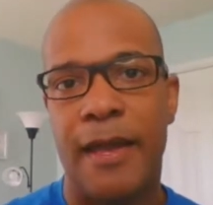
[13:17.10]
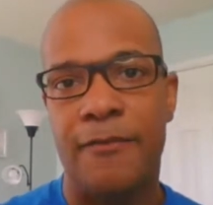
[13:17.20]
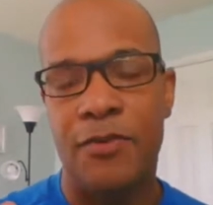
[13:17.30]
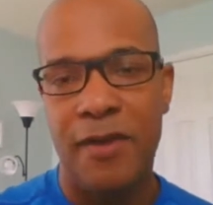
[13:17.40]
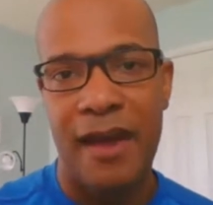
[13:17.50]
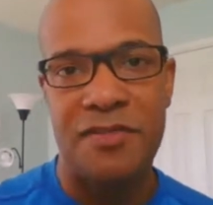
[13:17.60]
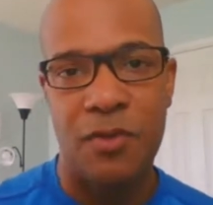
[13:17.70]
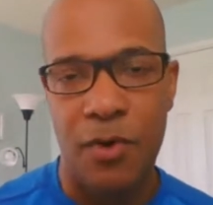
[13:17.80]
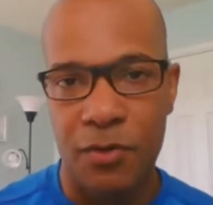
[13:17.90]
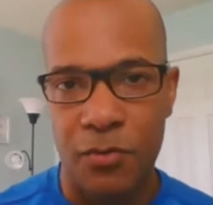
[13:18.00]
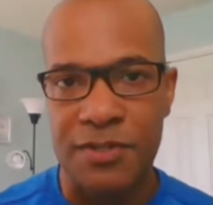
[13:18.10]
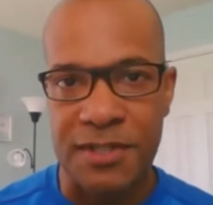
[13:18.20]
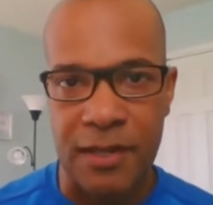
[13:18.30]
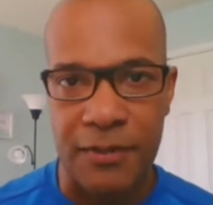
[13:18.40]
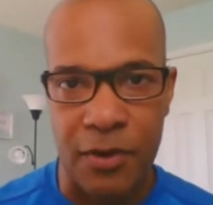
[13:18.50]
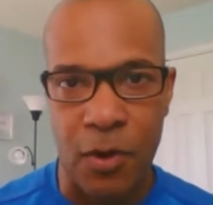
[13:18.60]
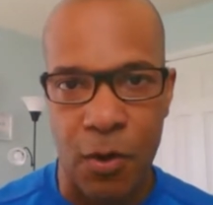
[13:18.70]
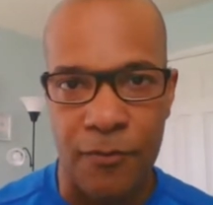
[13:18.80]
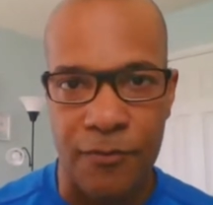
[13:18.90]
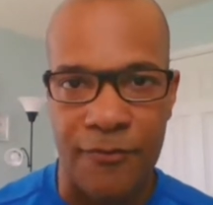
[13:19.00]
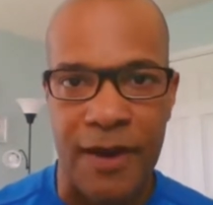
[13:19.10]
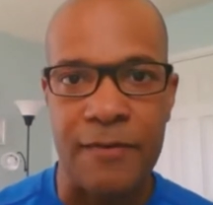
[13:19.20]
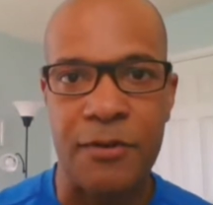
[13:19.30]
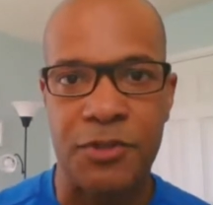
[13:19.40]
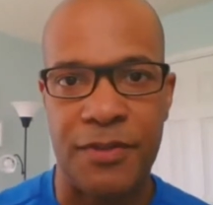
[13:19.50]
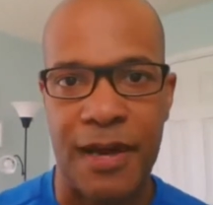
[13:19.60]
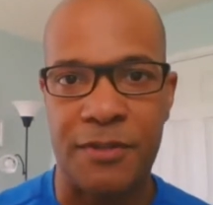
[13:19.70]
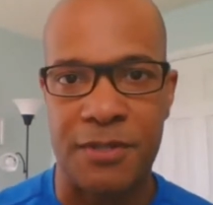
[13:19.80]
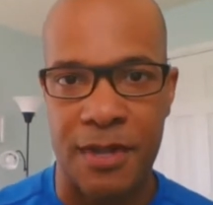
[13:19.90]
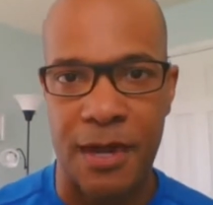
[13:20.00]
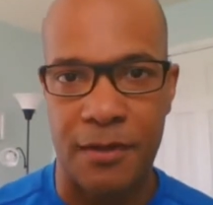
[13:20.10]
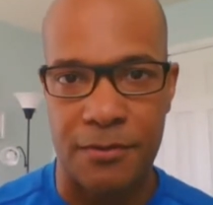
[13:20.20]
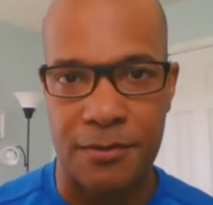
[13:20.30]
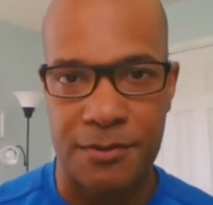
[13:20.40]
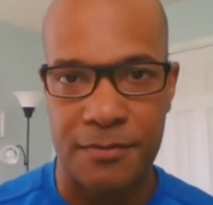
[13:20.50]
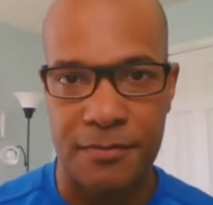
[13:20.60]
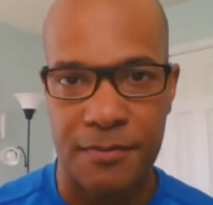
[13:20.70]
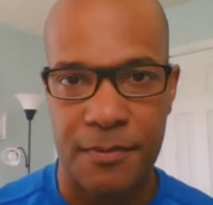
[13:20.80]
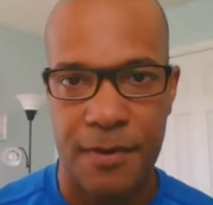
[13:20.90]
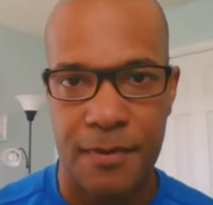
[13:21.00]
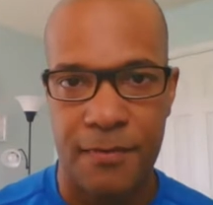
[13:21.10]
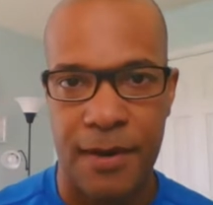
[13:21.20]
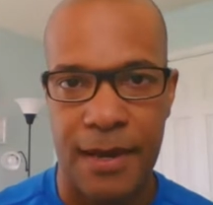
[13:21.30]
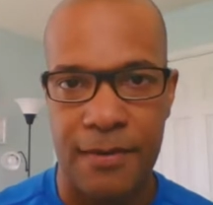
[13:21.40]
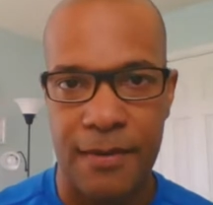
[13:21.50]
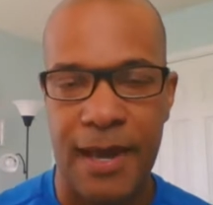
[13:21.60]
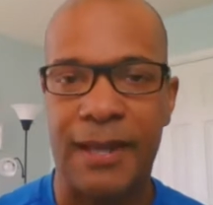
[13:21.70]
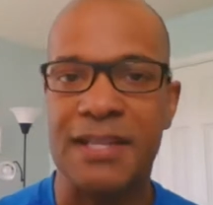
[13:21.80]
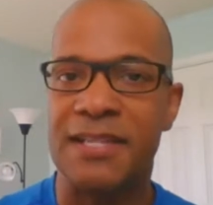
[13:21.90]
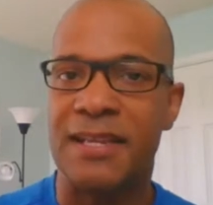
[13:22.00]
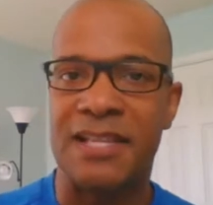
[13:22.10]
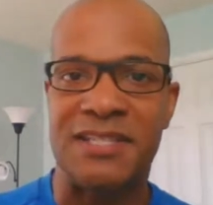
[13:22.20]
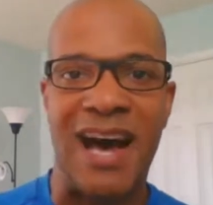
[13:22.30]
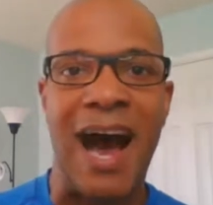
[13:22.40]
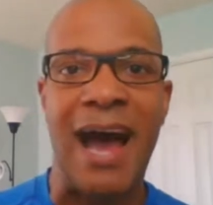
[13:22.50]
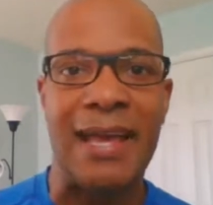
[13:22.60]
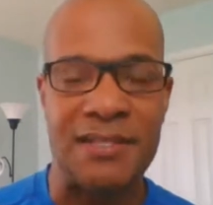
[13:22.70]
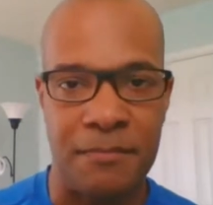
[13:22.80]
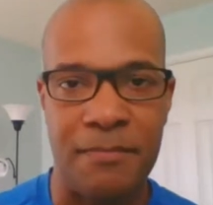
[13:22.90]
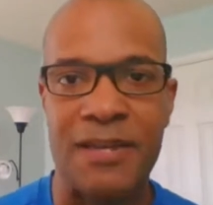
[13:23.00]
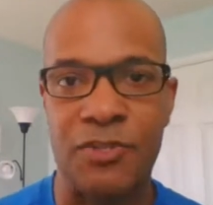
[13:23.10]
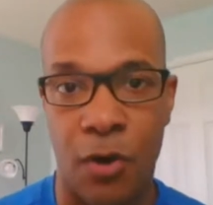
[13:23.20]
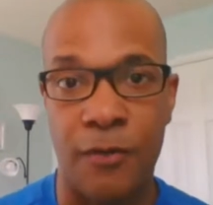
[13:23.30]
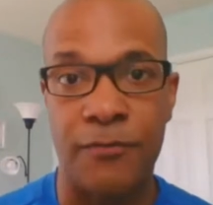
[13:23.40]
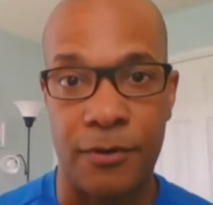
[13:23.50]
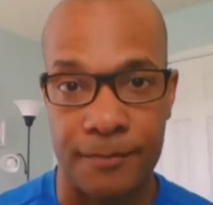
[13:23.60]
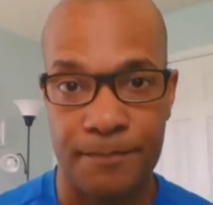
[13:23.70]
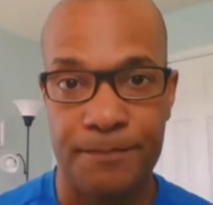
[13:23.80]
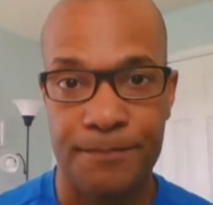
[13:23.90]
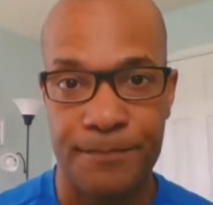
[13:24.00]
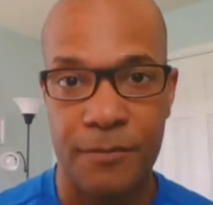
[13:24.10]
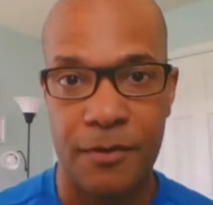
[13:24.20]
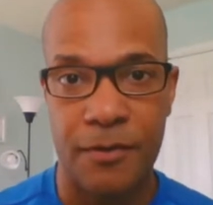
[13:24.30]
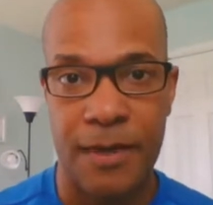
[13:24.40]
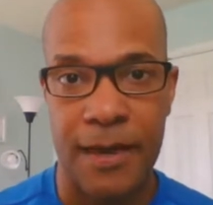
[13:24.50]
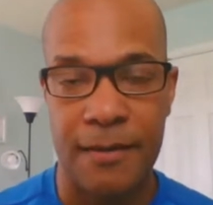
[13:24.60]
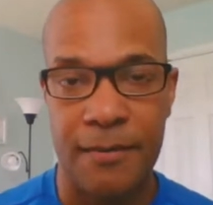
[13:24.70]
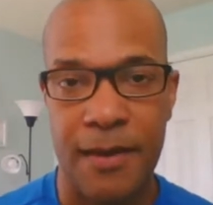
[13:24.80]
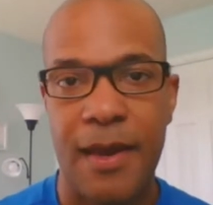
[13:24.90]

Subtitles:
If you have someone who is selling their home for $500,000, right? And let's say that's the highest and best offer, okay?